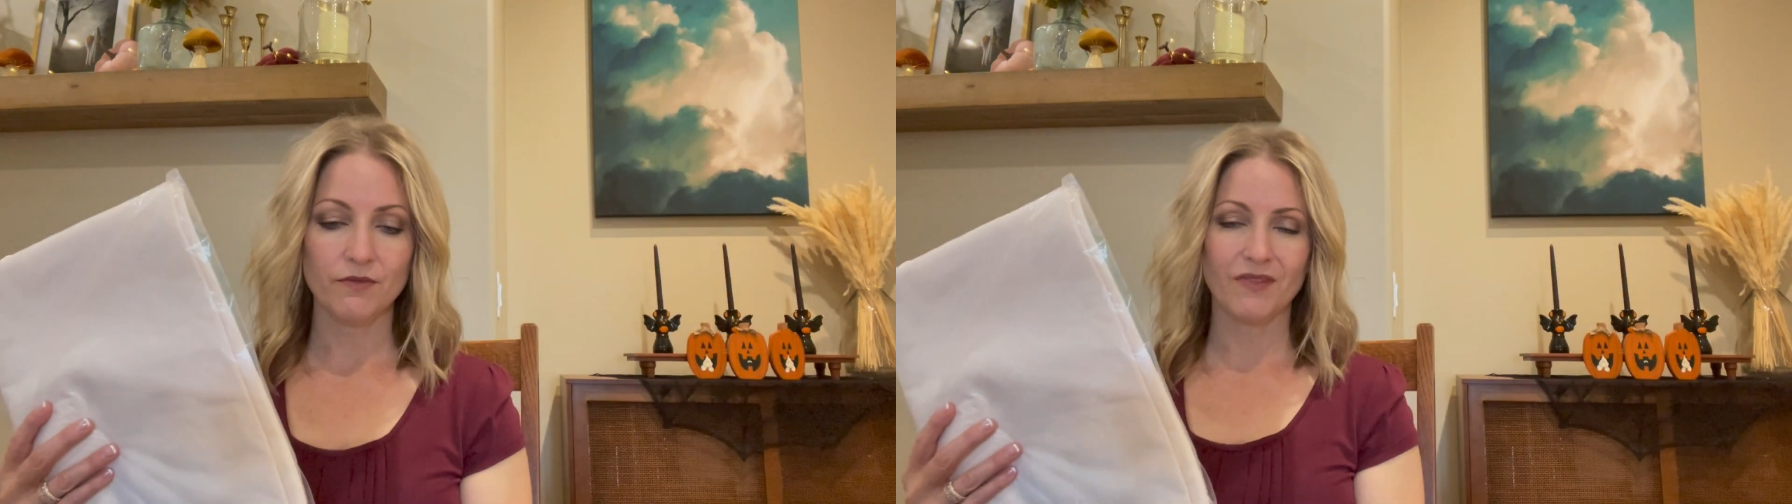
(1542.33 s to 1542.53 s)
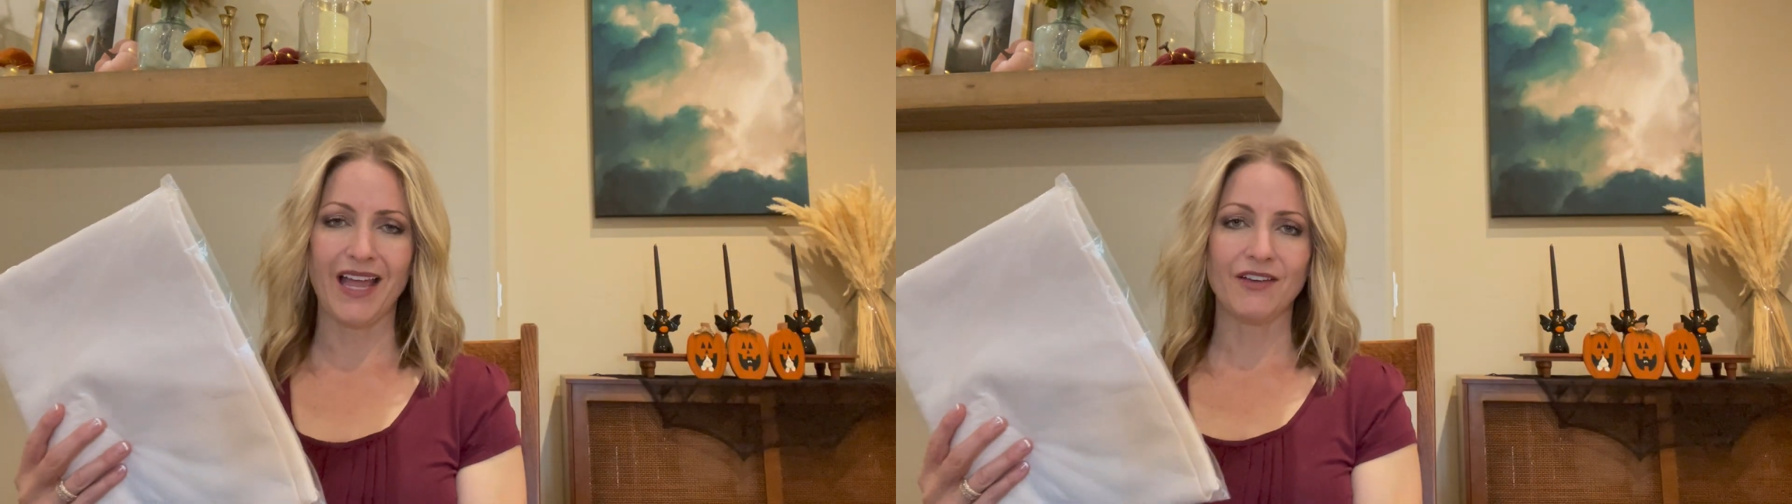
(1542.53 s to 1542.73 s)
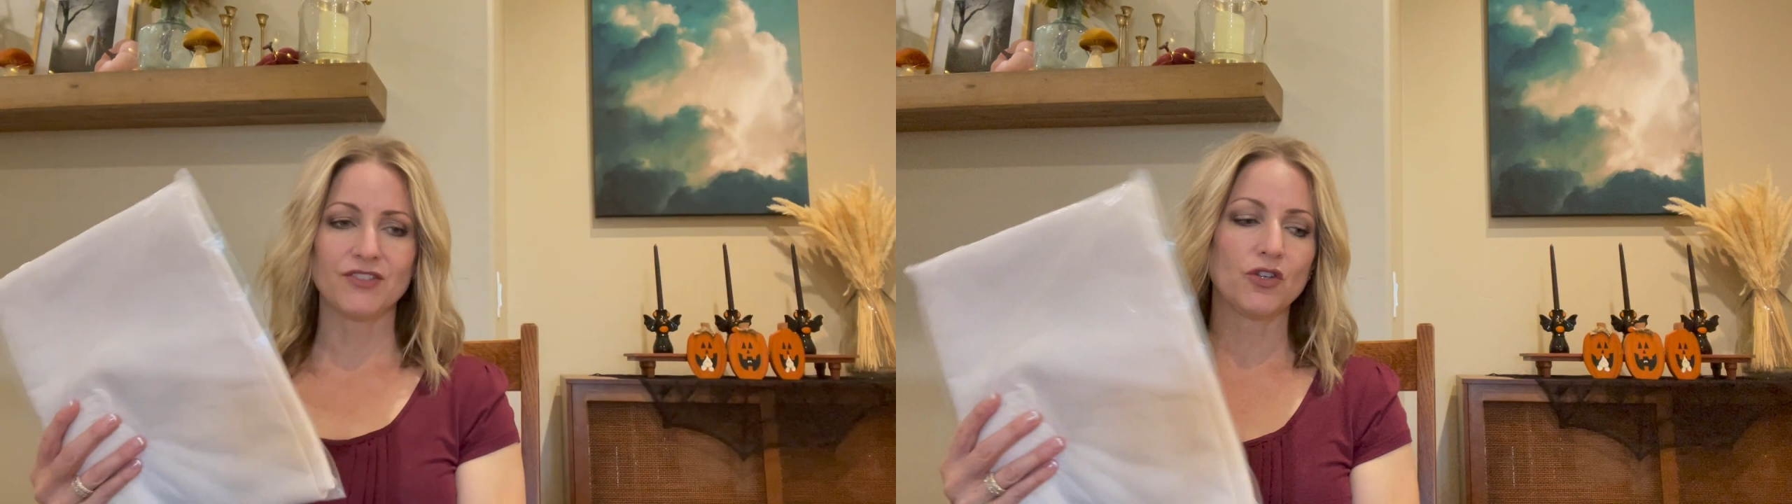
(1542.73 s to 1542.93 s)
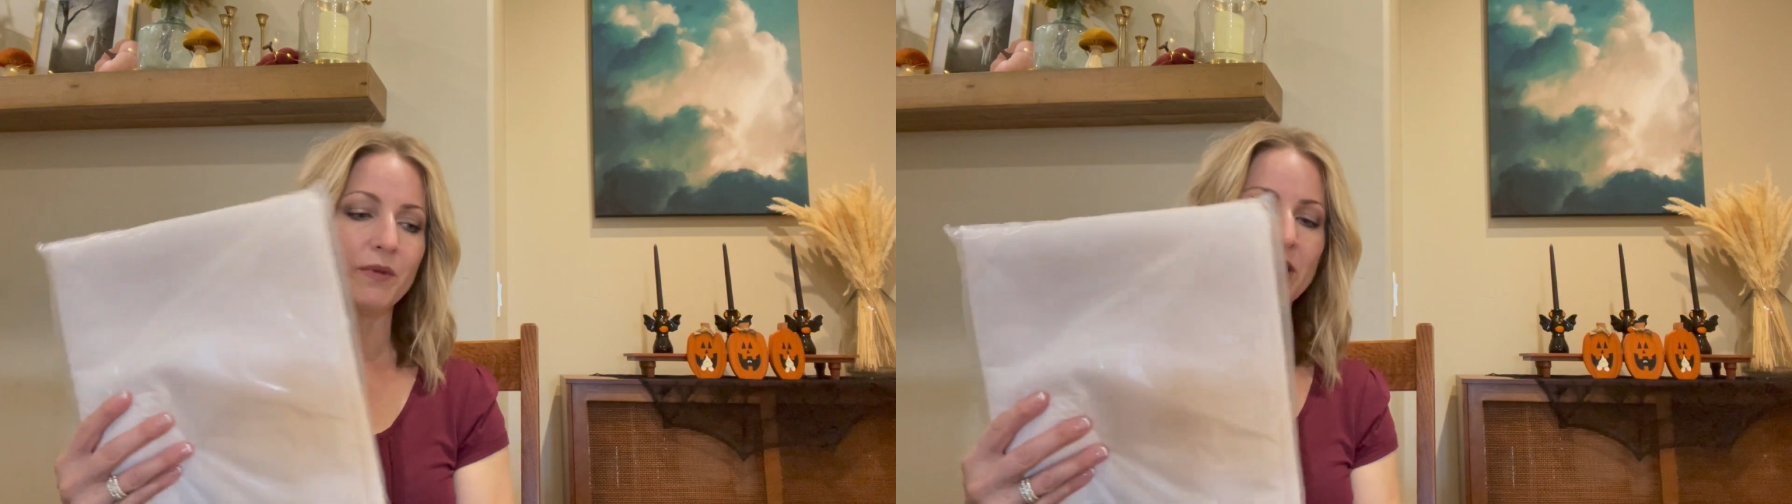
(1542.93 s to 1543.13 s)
I have so many